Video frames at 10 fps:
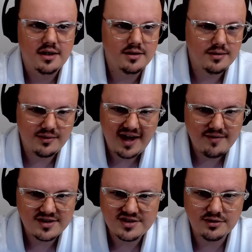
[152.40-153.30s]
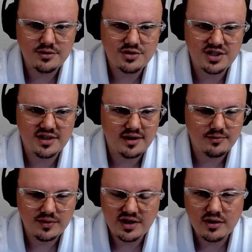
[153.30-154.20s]
we have this solution,
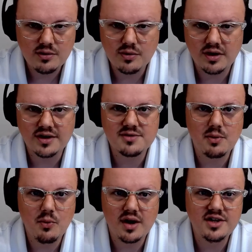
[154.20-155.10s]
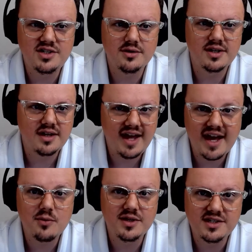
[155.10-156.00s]
we know it works, we want to do it,
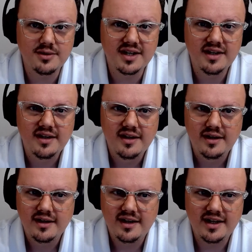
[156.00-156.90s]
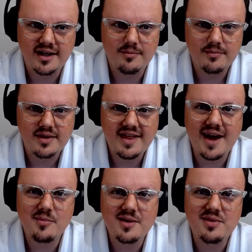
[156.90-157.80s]
can we do it?
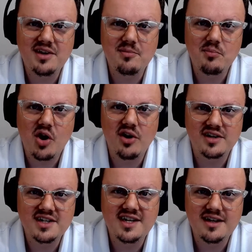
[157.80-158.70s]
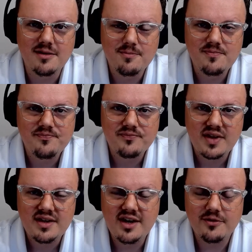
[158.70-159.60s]
That might be all you need.
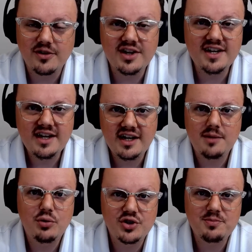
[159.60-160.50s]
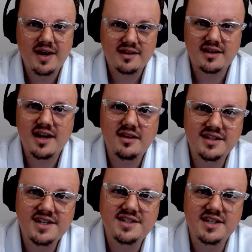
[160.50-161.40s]
Now, if you're going to get any pushback, that kind of
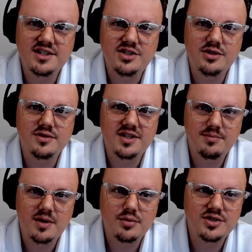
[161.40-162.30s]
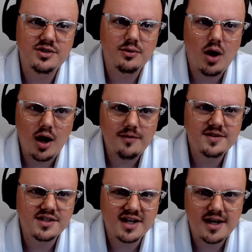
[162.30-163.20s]
leads into tip number 2.
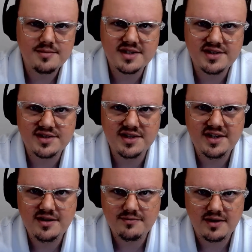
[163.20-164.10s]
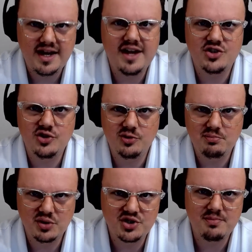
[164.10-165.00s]
Oftentimes, it's the financial
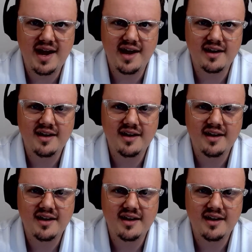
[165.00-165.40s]
pushback.